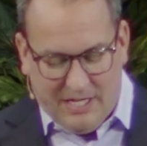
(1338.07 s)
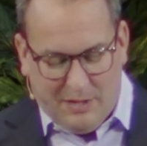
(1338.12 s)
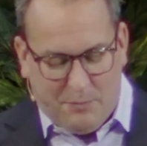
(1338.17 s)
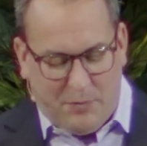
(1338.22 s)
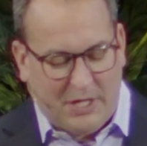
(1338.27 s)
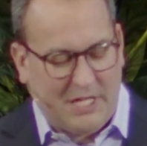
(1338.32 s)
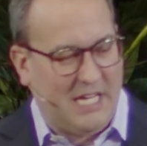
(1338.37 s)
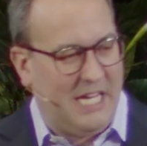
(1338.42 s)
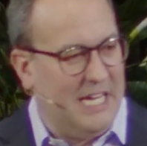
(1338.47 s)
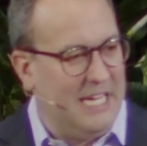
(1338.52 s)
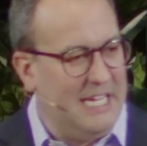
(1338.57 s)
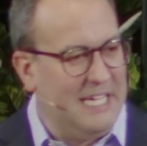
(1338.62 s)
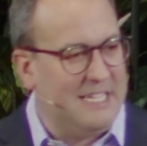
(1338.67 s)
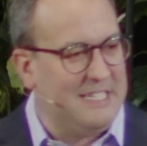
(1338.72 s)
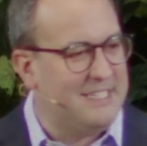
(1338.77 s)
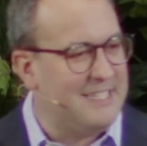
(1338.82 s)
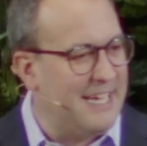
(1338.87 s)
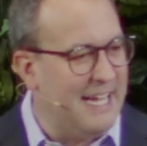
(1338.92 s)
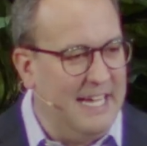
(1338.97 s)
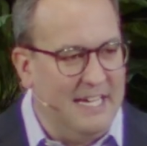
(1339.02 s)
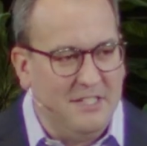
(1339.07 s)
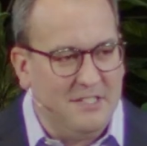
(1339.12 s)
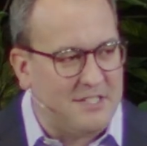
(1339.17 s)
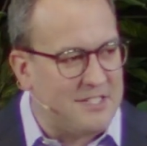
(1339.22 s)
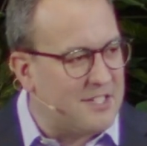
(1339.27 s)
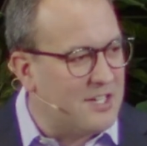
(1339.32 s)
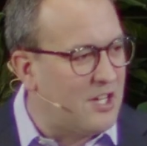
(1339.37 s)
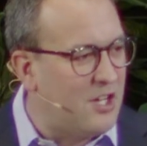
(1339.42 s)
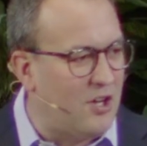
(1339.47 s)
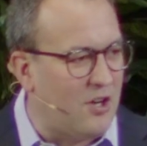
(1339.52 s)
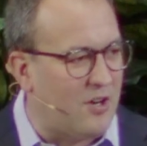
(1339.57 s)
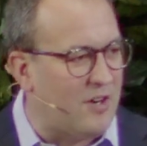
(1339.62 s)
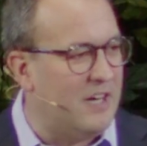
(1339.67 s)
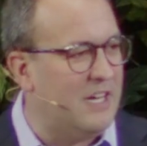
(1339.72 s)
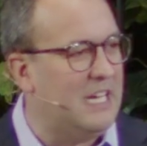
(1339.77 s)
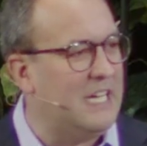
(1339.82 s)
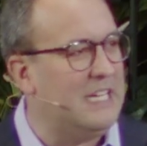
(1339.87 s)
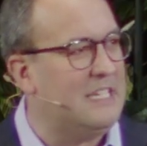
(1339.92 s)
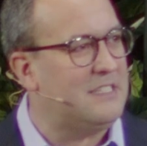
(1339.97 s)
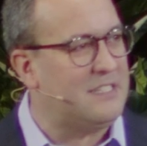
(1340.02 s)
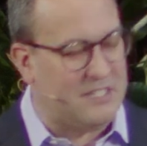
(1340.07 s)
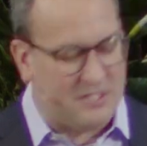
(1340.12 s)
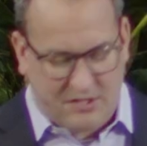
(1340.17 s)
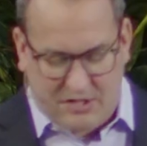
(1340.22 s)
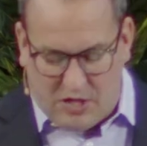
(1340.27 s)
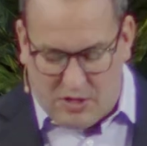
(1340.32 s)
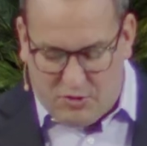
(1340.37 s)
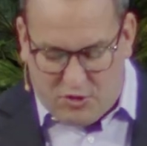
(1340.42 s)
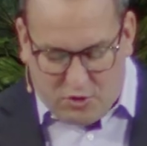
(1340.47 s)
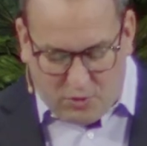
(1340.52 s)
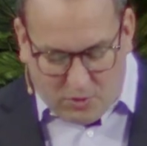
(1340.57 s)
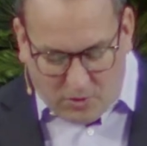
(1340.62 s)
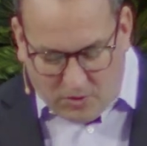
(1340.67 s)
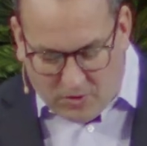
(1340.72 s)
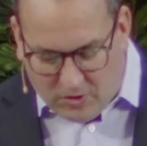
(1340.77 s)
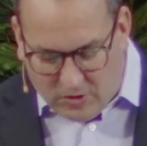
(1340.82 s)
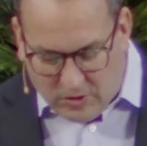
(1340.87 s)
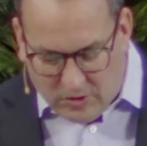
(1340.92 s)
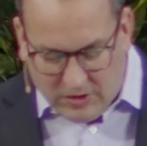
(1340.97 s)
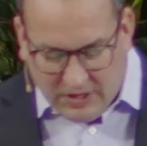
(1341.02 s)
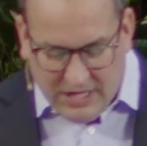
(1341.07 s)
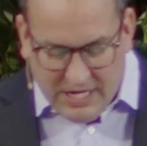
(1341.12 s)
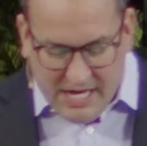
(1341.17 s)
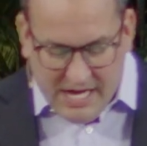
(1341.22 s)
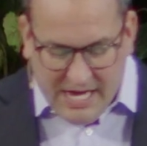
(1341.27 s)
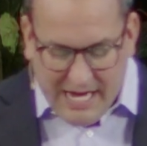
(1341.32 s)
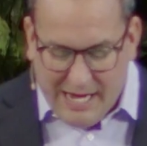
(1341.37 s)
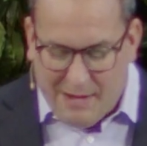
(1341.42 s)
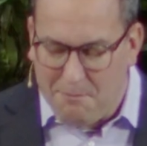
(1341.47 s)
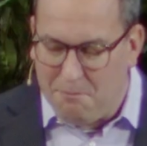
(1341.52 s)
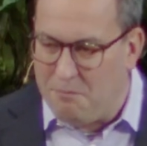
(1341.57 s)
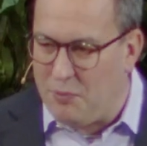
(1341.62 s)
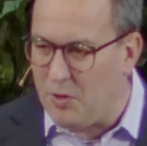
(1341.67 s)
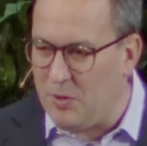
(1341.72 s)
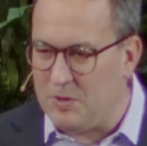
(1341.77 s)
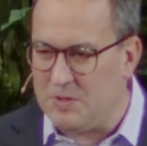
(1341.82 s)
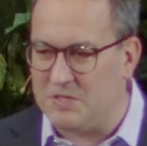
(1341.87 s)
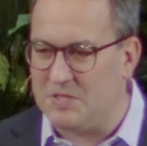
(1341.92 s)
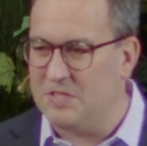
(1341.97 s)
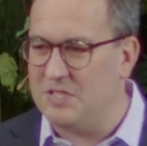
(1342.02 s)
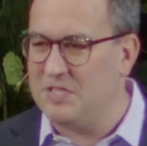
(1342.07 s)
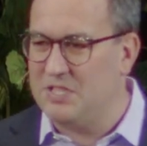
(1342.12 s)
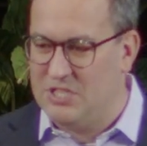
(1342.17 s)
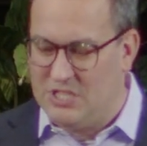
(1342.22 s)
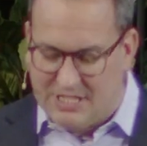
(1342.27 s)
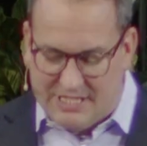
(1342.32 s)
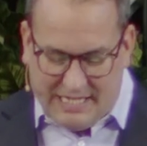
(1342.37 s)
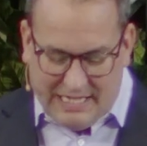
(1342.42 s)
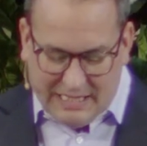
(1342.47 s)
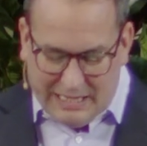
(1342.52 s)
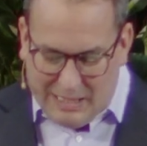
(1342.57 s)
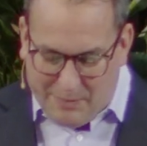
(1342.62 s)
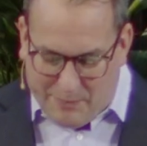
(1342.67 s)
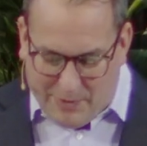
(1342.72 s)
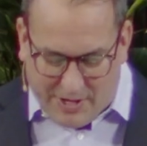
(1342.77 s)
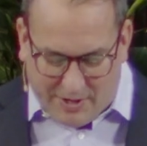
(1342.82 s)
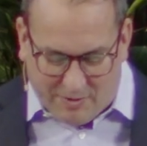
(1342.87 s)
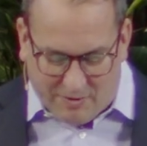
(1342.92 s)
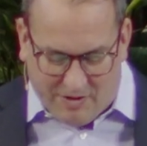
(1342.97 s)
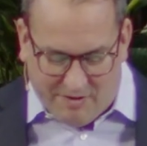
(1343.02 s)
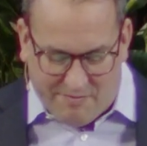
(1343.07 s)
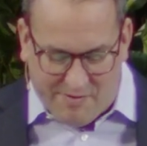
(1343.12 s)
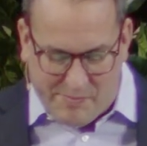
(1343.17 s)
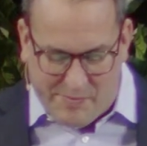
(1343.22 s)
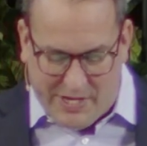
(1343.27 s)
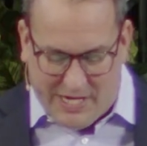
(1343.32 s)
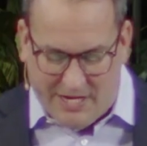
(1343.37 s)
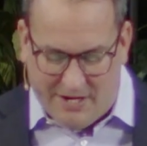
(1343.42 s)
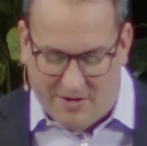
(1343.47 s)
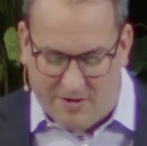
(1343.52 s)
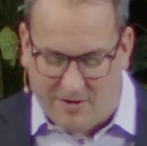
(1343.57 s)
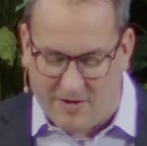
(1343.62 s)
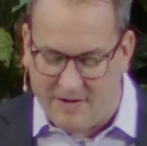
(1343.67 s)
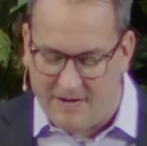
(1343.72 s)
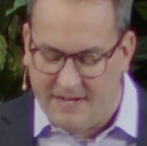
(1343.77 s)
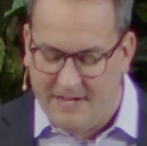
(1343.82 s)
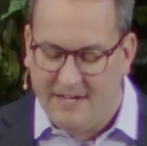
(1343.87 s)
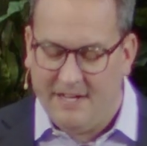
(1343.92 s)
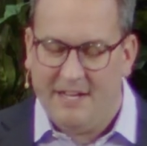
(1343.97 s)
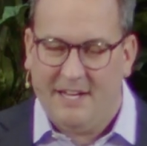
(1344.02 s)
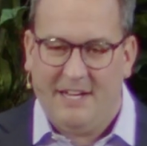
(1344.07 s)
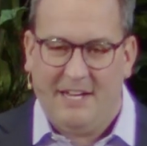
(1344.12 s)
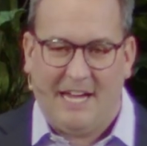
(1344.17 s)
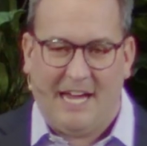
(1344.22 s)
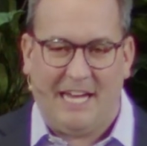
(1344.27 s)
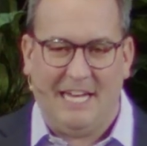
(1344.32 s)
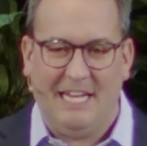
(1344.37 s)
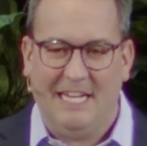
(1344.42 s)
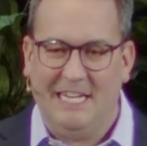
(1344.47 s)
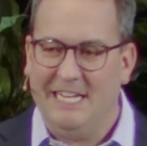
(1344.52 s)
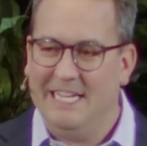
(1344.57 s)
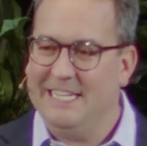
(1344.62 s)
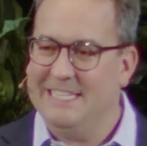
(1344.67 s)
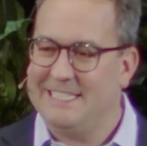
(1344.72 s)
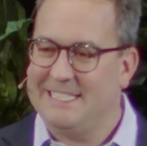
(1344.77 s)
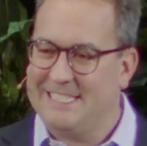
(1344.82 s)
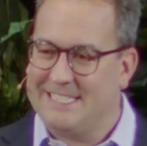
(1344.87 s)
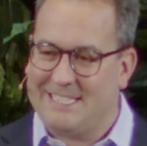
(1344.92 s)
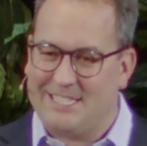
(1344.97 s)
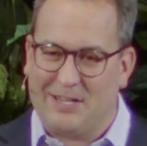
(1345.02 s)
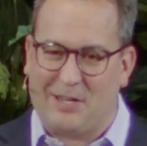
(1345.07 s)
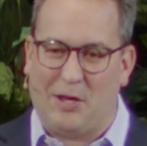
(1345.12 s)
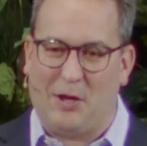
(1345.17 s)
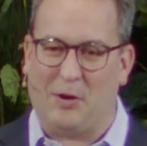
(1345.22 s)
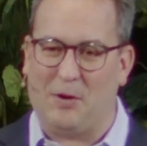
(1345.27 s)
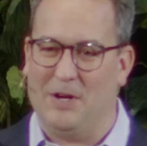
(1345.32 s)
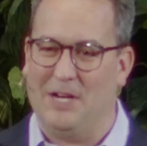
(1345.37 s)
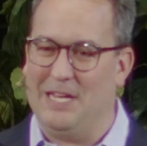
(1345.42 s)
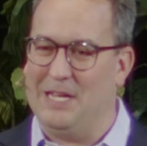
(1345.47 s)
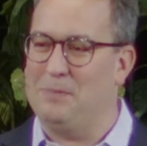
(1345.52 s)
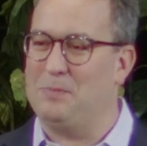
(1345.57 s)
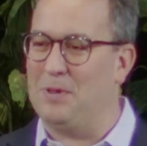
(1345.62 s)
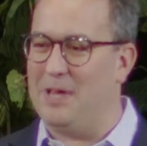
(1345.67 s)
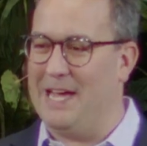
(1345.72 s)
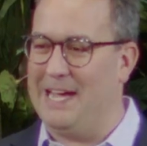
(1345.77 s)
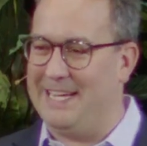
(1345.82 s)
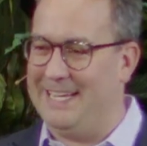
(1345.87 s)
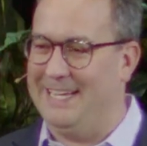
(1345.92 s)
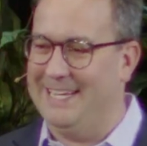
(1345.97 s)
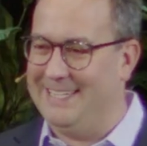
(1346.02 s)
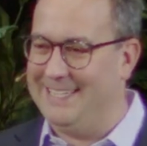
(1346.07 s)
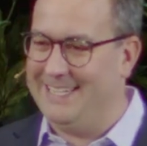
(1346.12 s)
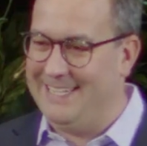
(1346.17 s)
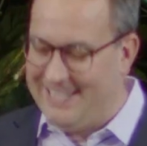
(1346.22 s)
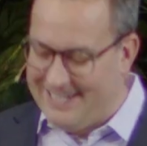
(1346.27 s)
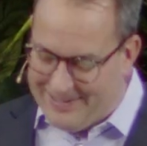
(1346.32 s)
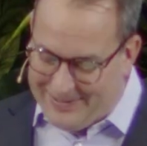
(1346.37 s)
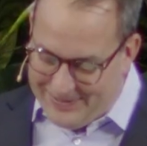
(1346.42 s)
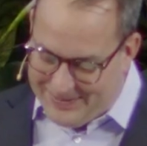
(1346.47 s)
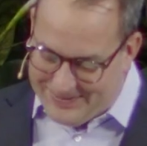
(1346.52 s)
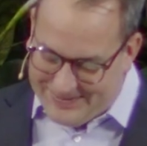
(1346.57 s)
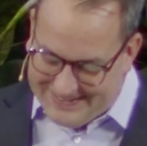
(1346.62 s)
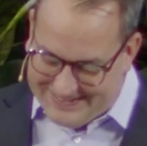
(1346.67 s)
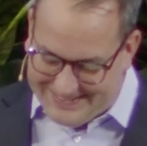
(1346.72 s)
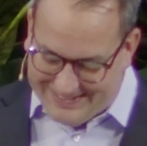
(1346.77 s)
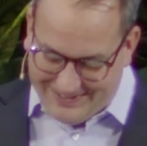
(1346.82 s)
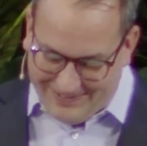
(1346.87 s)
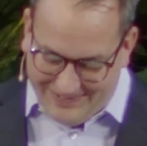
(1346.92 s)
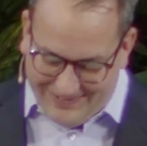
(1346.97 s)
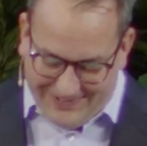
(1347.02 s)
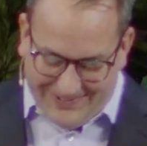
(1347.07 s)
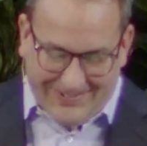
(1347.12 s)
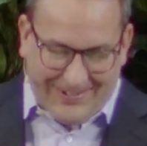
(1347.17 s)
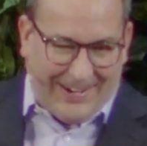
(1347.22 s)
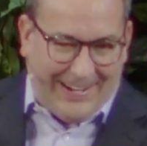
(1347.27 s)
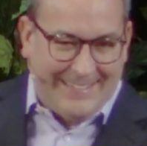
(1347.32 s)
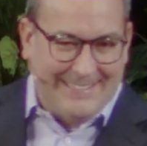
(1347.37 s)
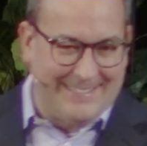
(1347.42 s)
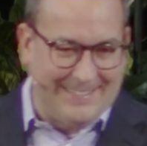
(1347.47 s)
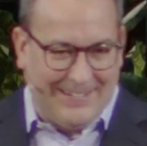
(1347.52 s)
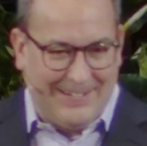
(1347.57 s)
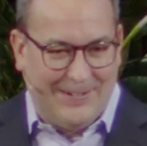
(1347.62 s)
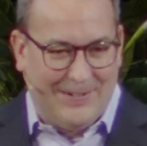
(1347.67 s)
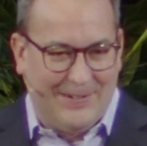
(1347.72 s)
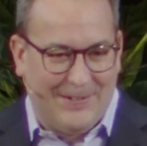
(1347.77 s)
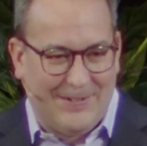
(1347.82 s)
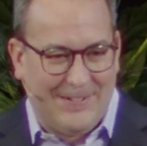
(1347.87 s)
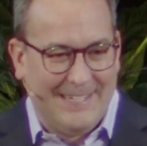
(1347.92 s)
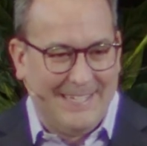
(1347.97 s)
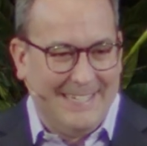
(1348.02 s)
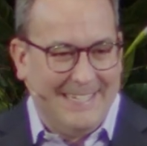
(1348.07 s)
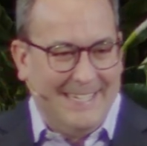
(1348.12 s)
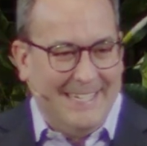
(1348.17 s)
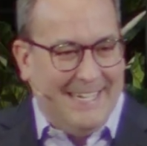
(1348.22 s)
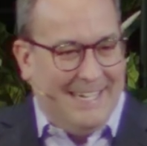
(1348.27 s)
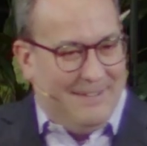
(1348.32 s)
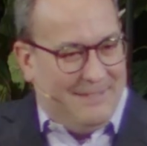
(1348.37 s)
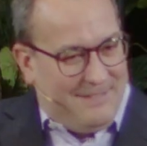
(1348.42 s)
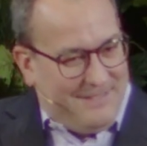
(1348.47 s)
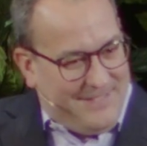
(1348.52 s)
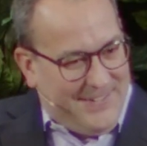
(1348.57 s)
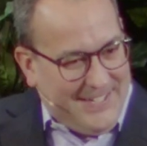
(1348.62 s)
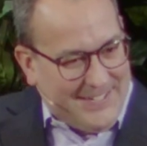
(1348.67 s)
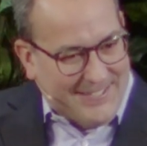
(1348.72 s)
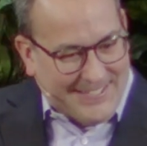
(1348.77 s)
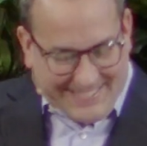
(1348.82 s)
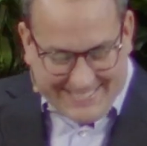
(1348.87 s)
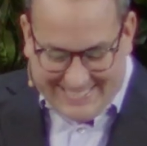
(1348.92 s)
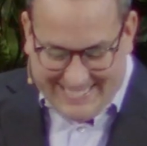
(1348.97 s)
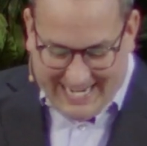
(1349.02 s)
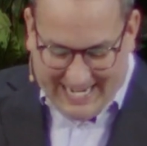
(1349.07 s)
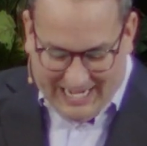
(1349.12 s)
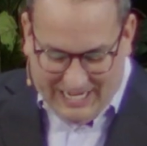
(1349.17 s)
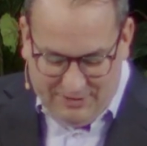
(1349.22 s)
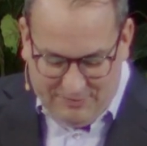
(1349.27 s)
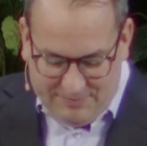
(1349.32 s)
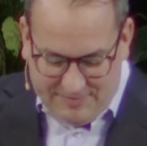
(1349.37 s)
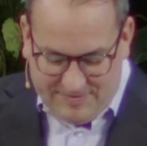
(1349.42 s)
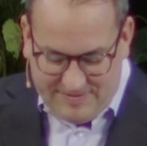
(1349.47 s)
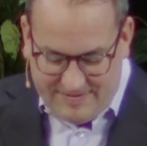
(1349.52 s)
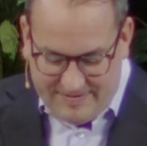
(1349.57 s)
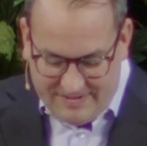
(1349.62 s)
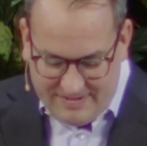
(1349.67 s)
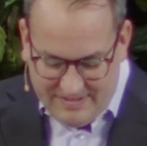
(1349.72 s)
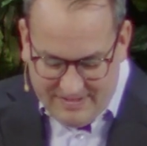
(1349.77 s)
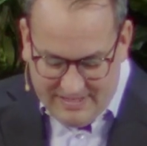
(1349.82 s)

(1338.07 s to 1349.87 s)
But Gideon's insecurities, his control impulses just get the better of him here. And he needs a security blanket, you know, to hold on to and feel safe.